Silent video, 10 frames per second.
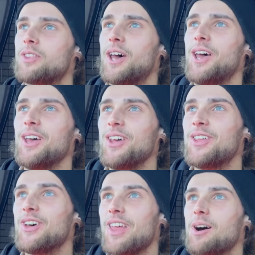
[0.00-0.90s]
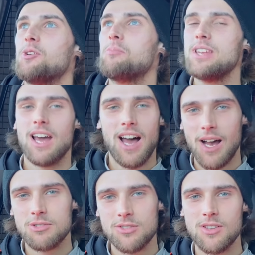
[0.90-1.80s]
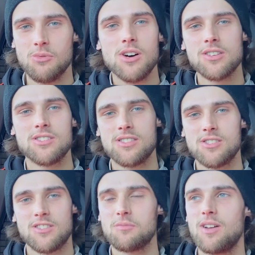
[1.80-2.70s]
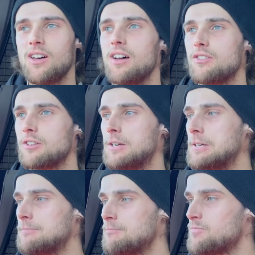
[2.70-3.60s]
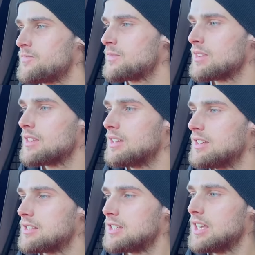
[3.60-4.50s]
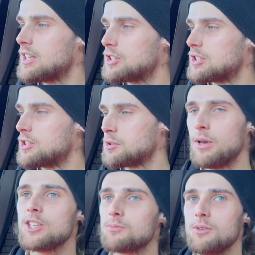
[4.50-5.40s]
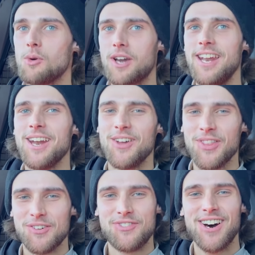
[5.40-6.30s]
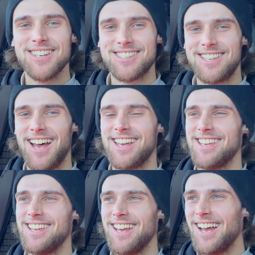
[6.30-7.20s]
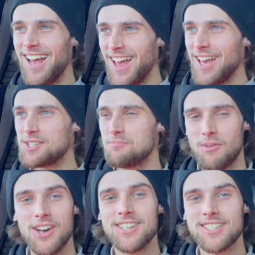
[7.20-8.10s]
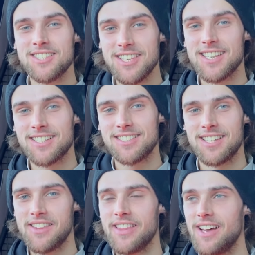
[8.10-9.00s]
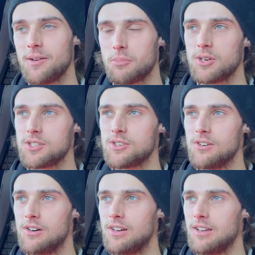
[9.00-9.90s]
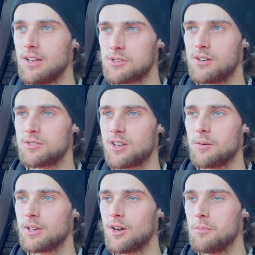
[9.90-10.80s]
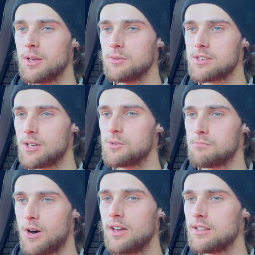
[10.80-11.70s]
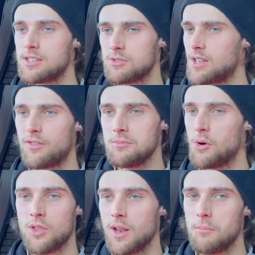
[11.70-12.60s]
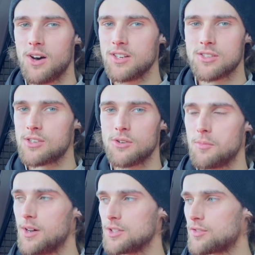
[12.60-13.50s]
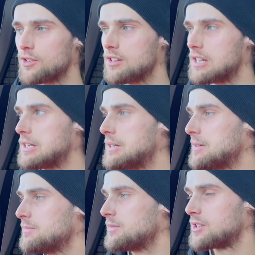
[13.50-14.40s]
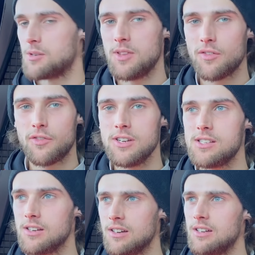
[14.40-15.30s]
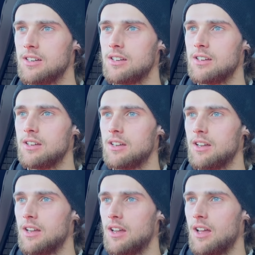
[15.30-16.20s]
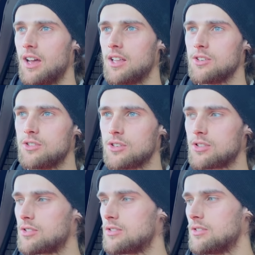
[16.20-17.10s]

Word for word: that that would be absolutely the worst decision of my life. So yeah, just just picture me walking in on the first day. It's minus six in there. I'm pretty sure it was a long time ago, but it was it was minus. It was definitely more than like minus two or minus three because I'm in the freezer. And you just,